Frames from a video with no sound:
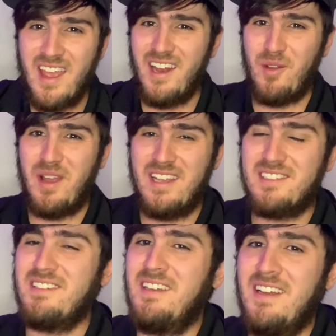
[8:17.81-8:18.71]
Anyways,
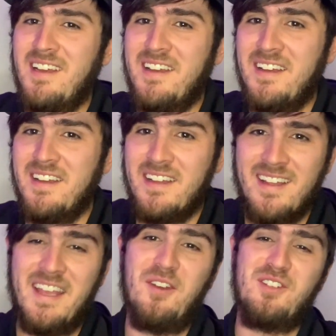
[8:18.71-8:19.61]

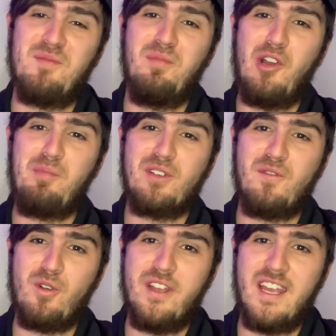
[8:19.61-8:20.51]
here's some bloopers
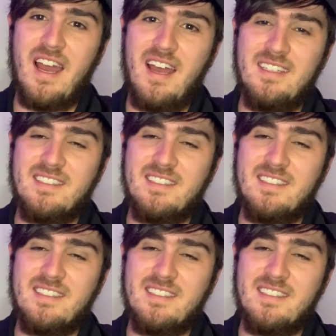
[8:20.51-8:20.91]
for you guys.